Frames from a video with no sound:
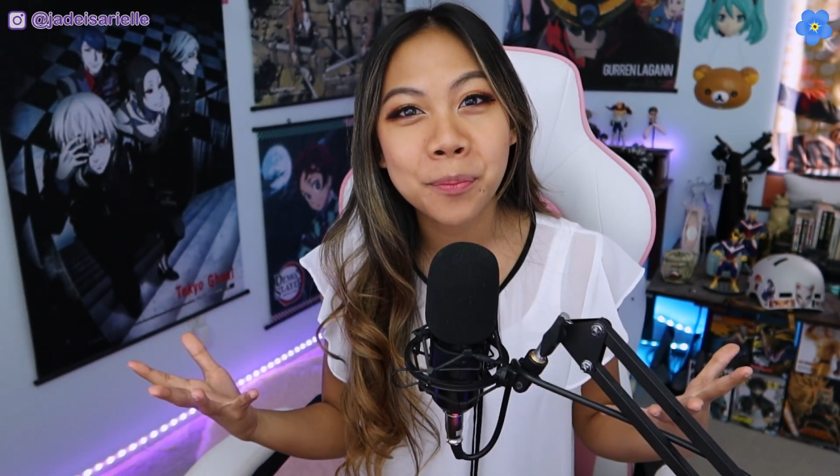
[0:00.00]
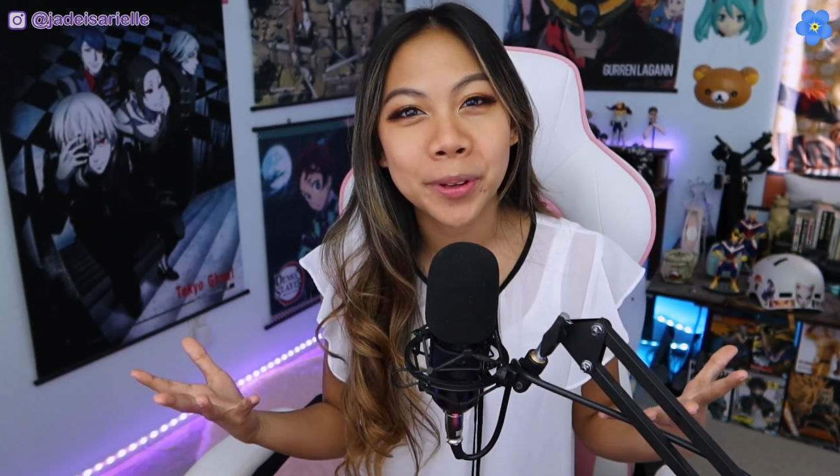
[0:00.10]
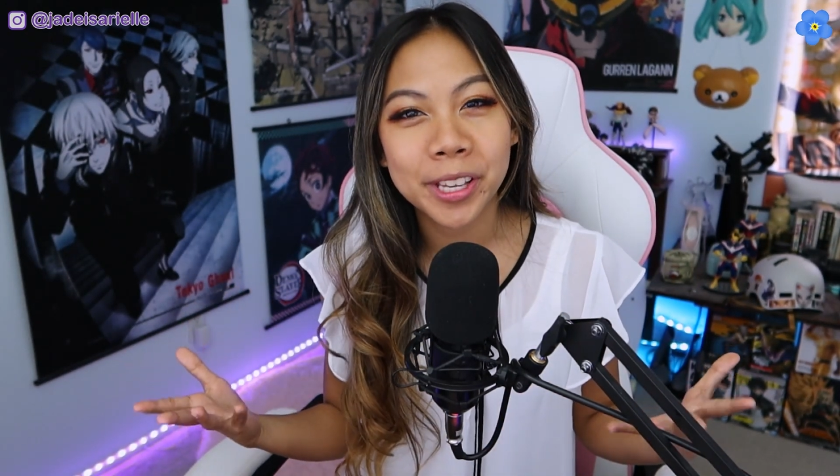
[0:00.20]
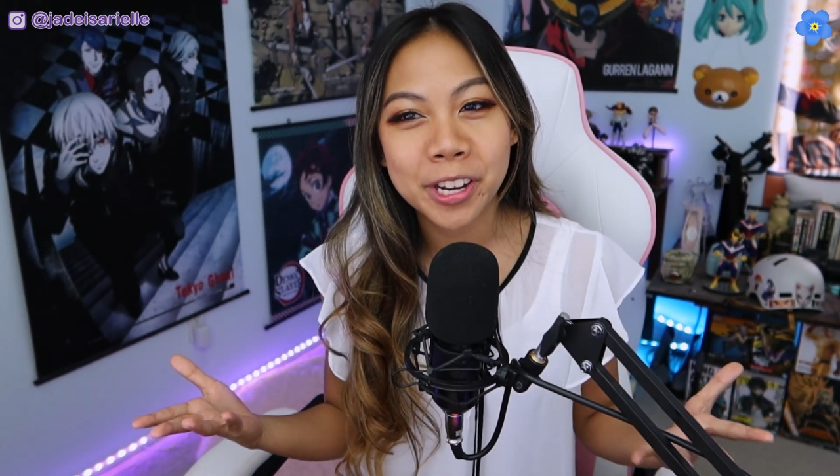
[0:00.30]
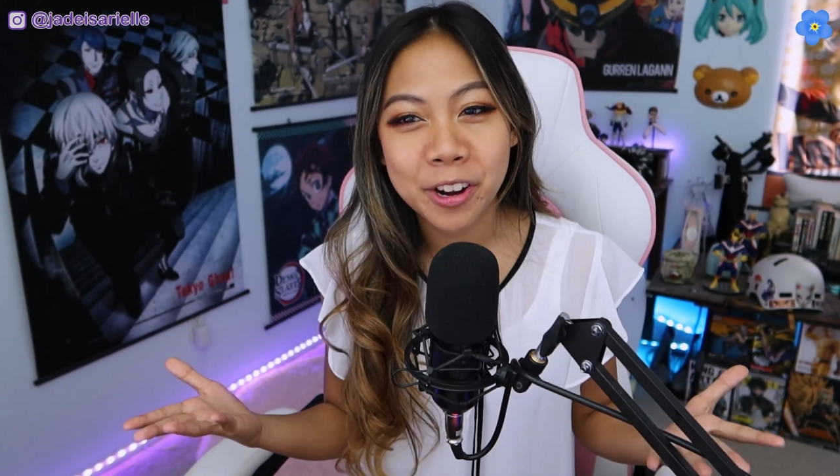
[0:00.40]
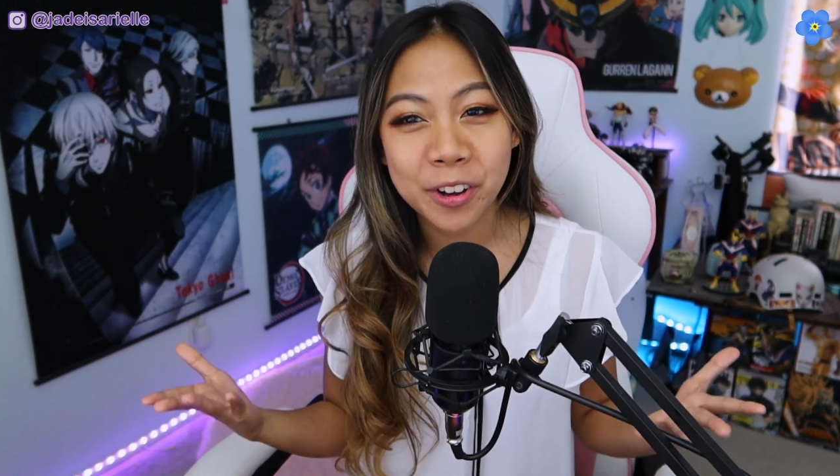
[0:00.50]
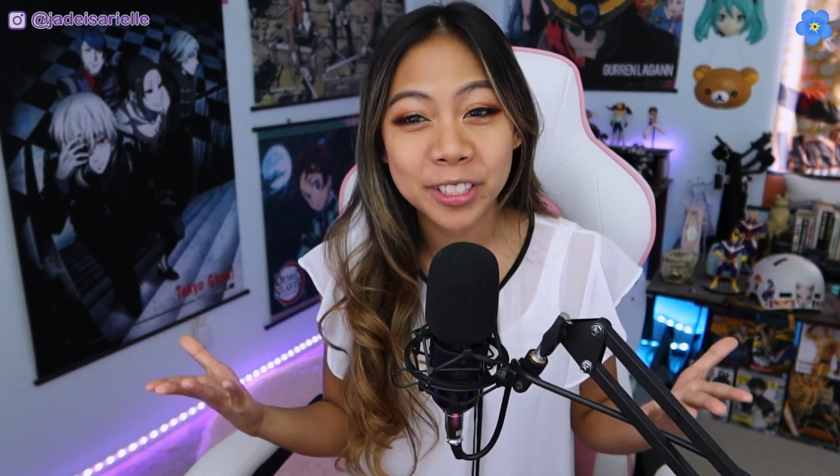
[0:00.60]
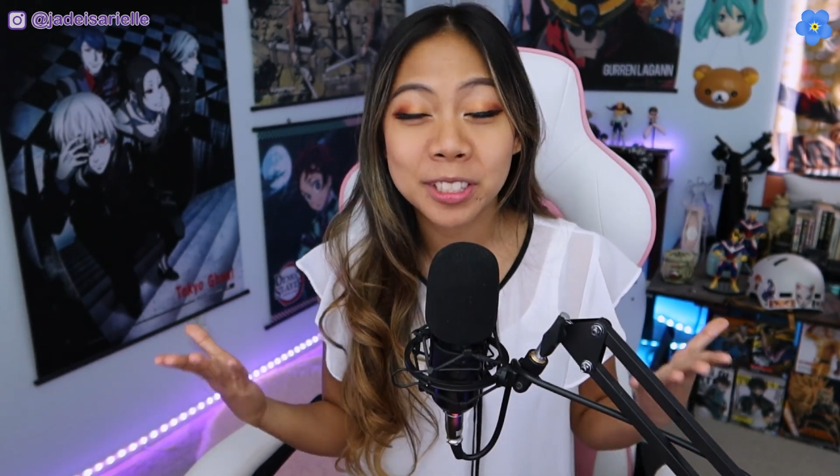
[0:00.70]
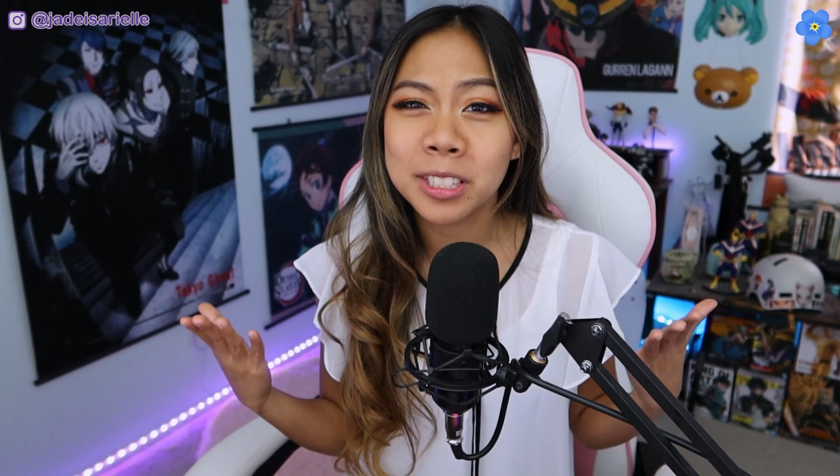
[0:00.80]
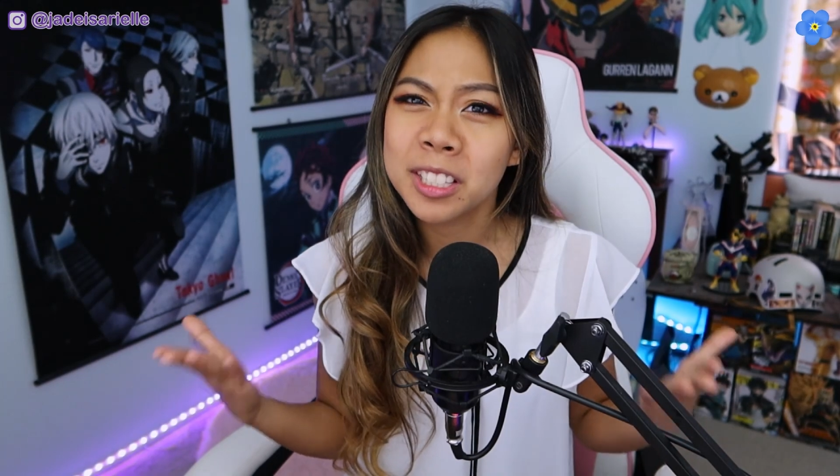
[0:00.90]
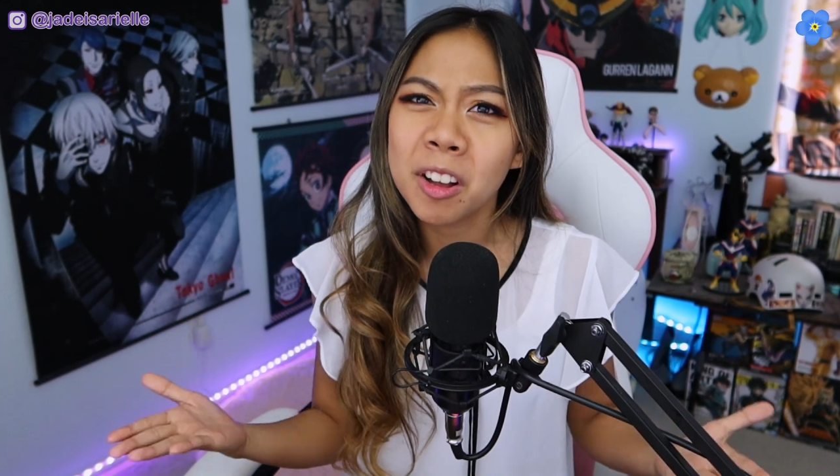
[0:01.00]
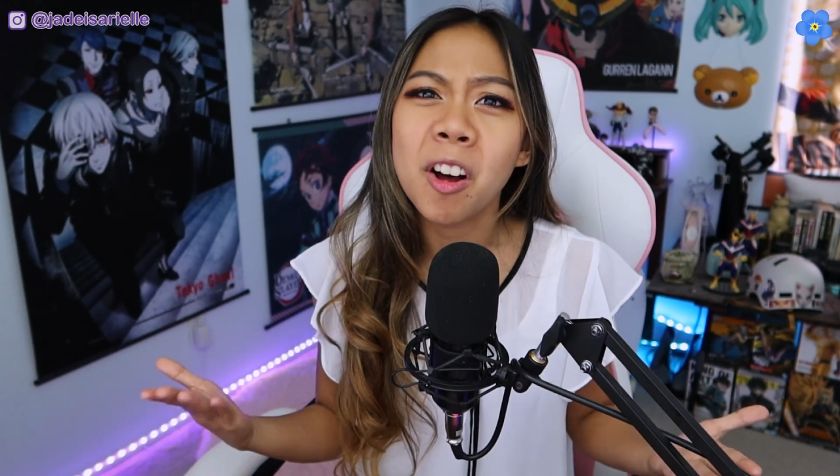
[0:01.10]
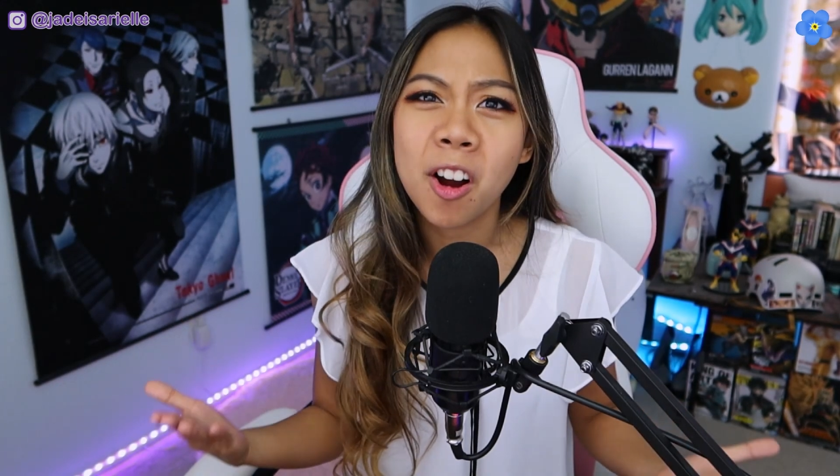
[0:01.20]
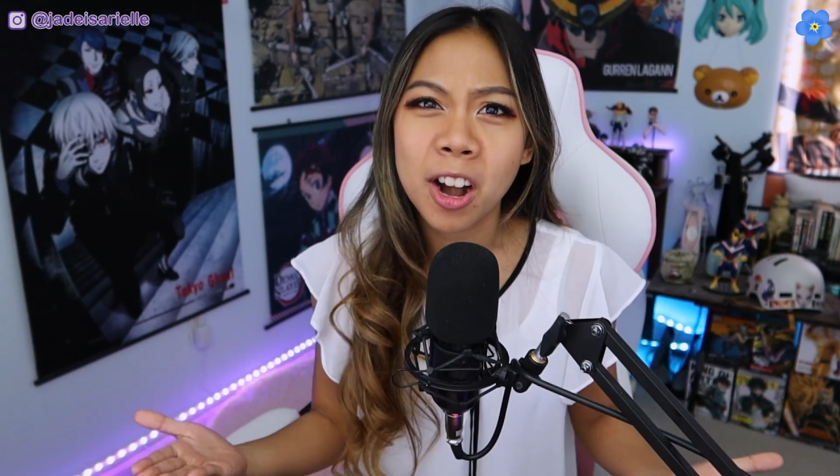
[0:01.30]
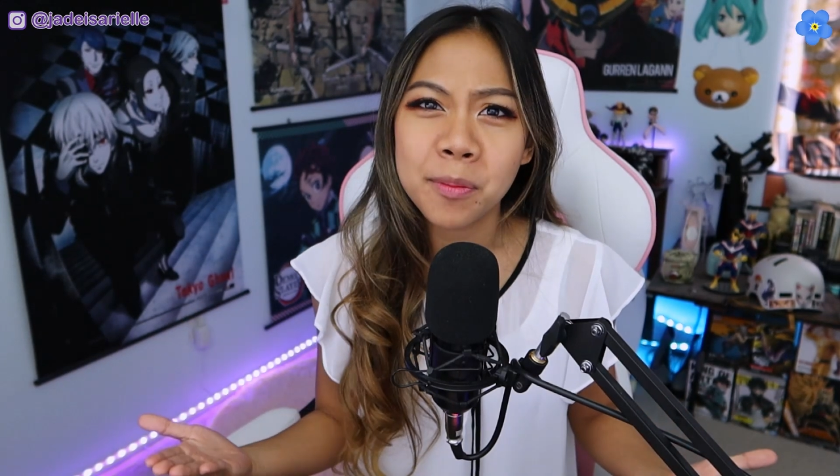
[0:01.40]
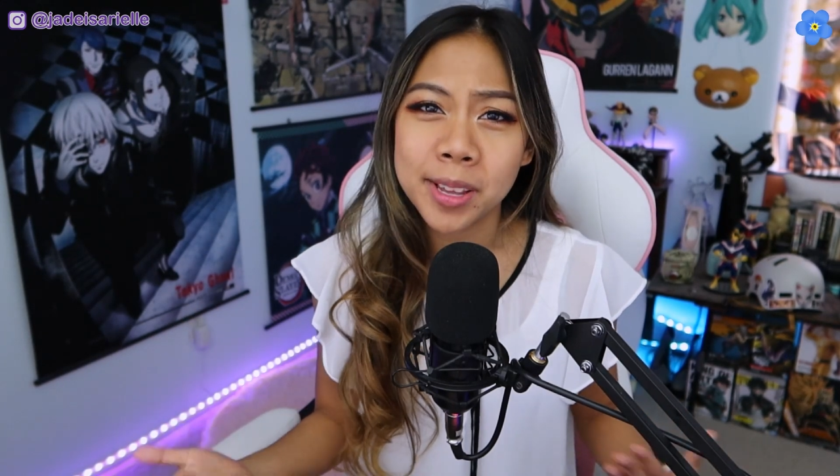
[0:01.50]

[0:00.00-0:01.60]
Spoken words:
but you know, it's still hard